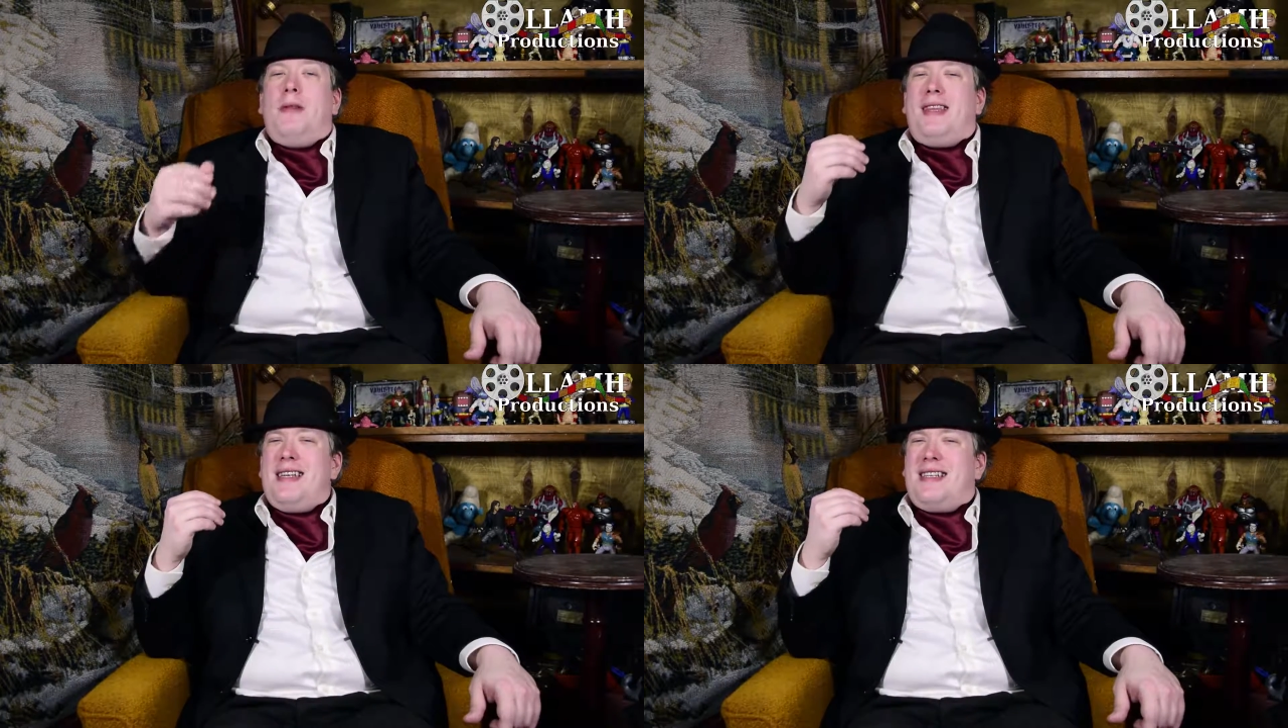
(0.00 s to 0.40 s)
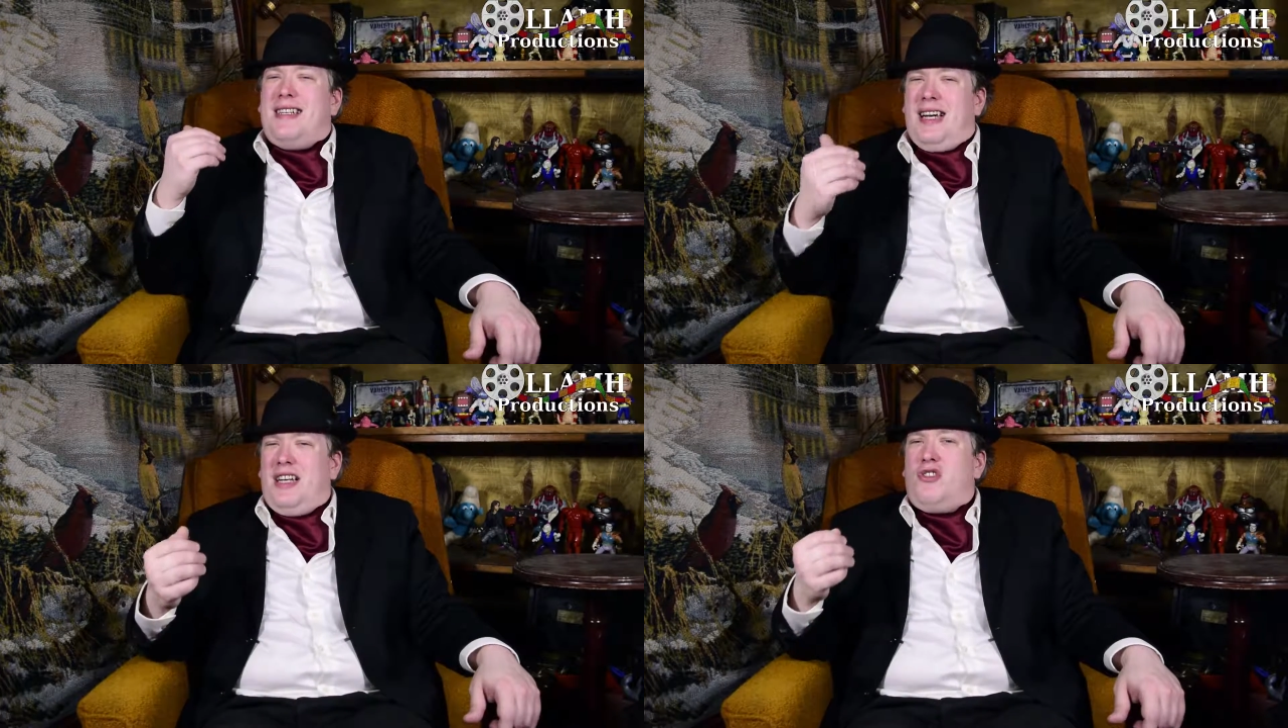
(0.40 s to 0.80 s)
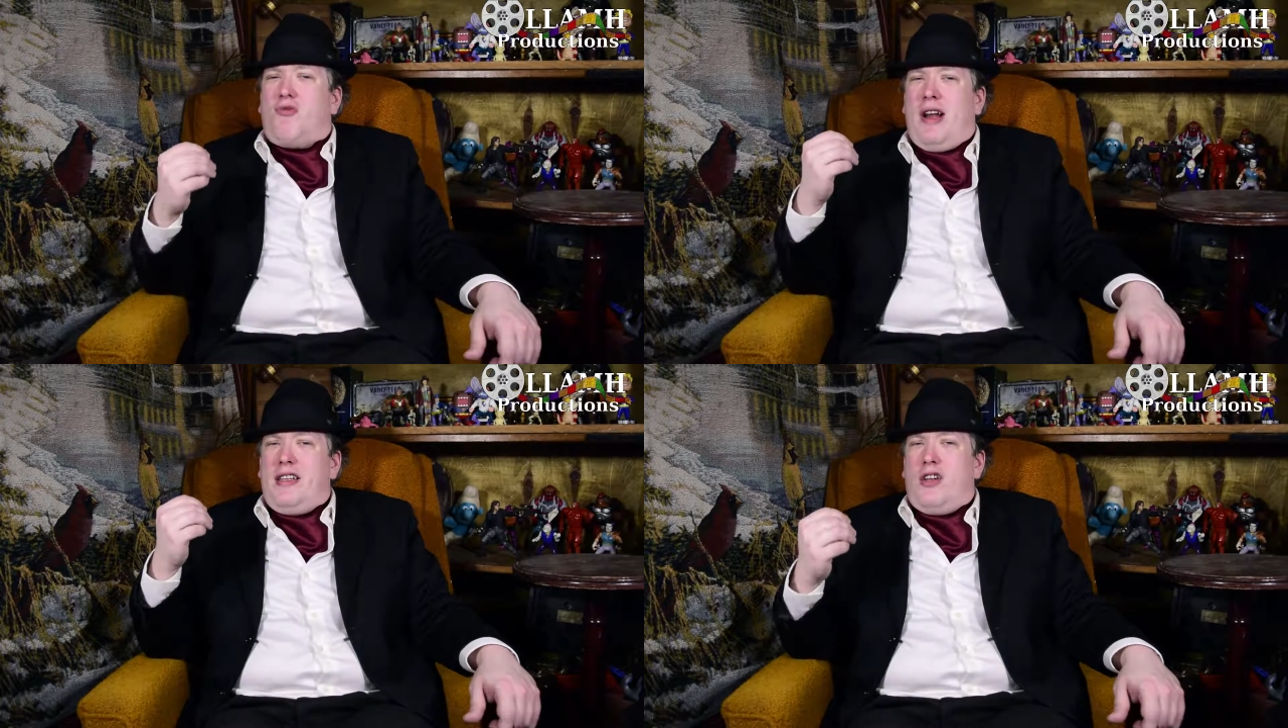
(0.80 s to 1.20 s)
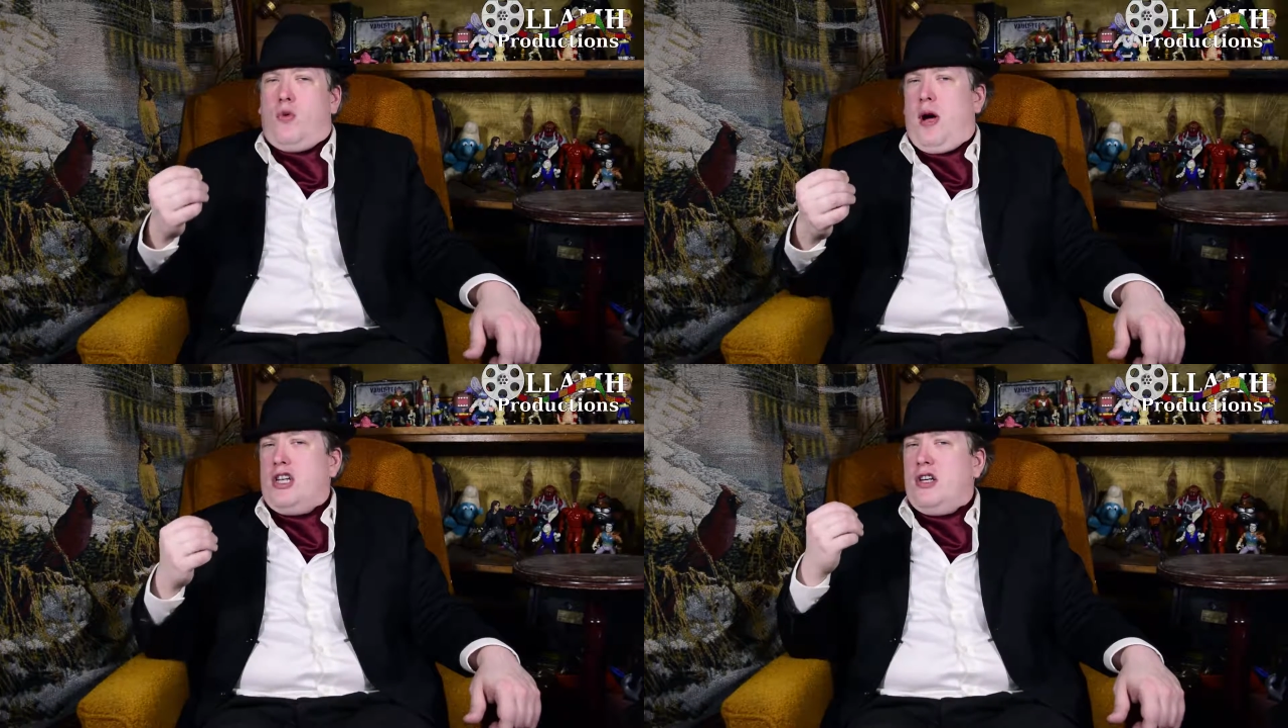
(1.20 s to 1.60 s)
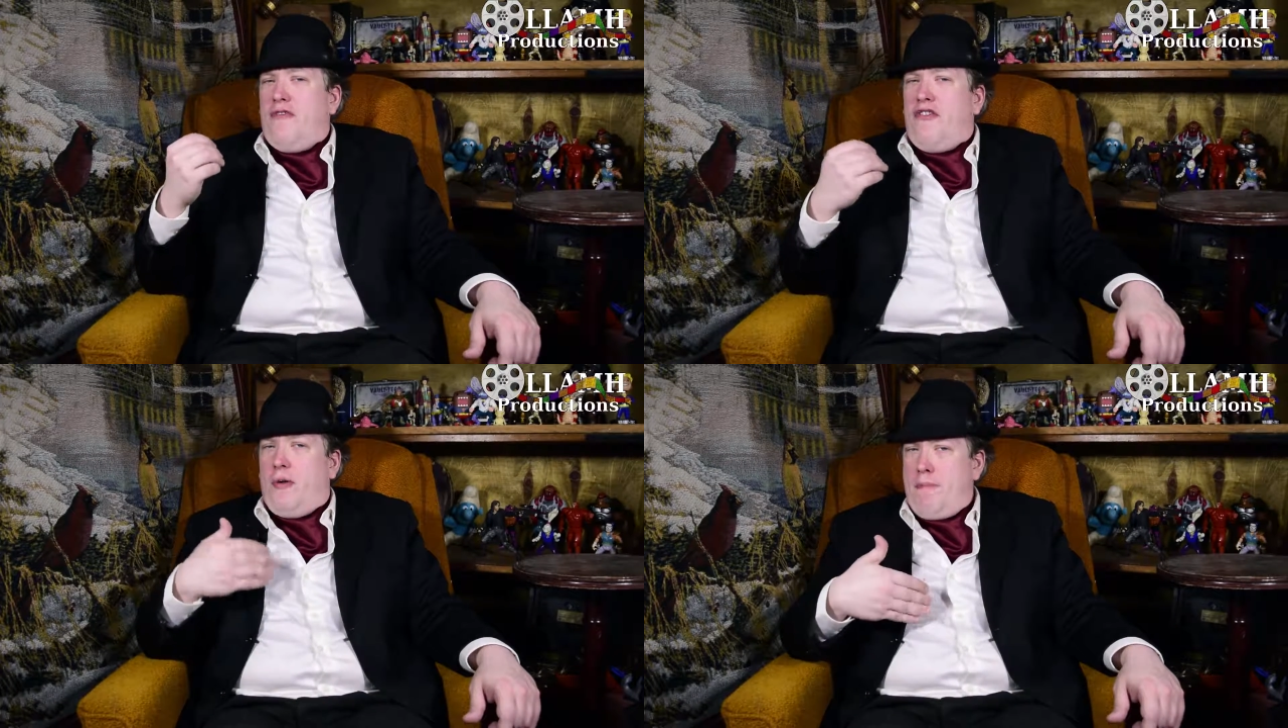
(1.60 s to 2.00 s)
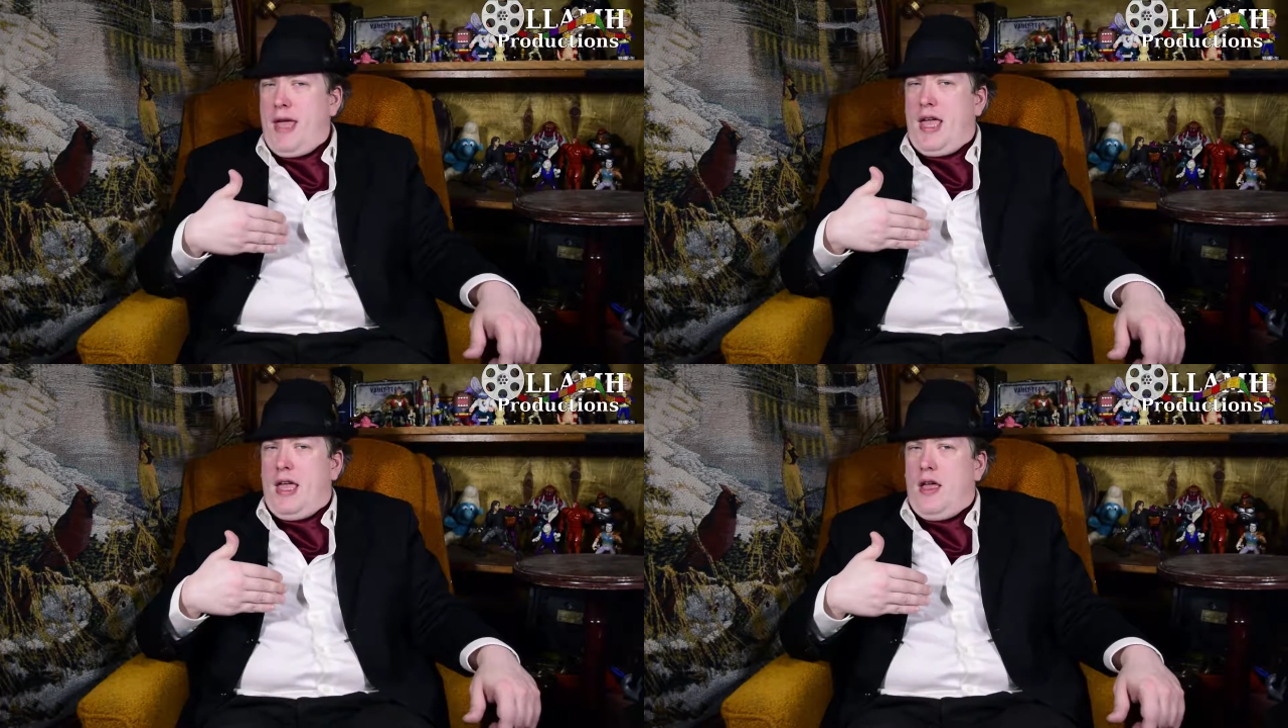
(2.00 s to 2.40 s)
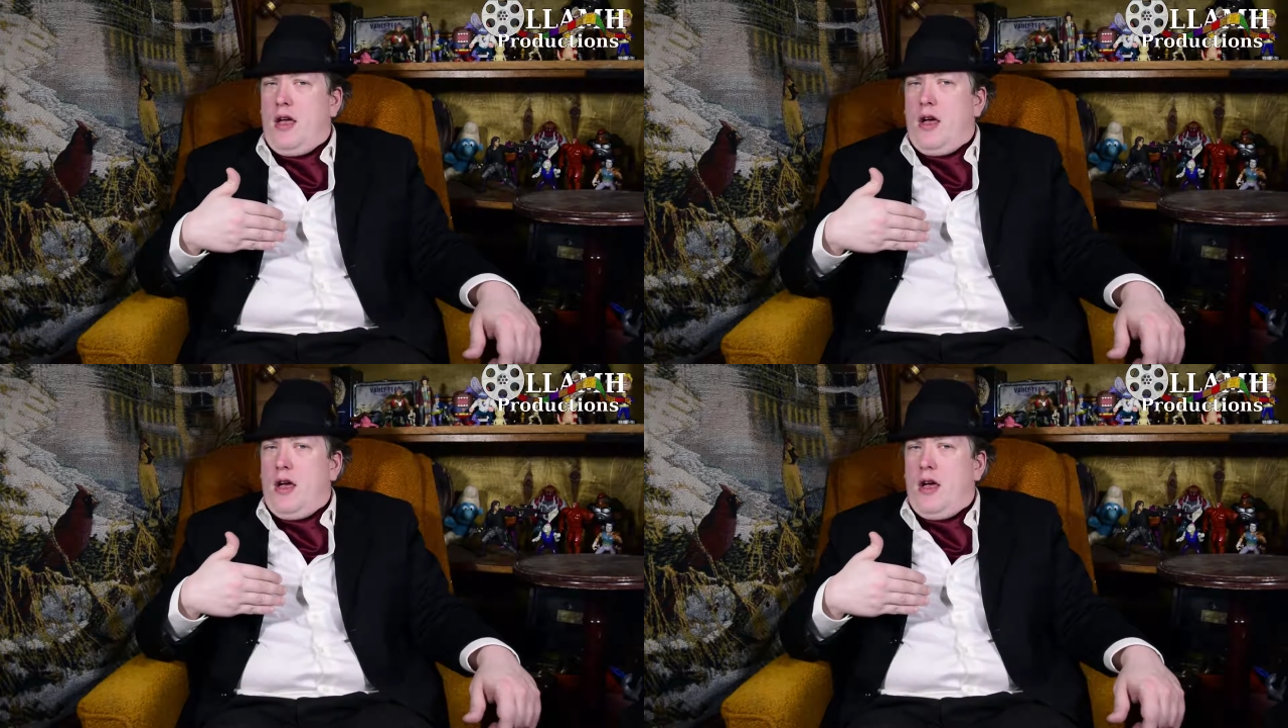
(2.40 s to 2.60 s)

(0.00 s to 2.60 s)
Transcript: But this does raise a question for me.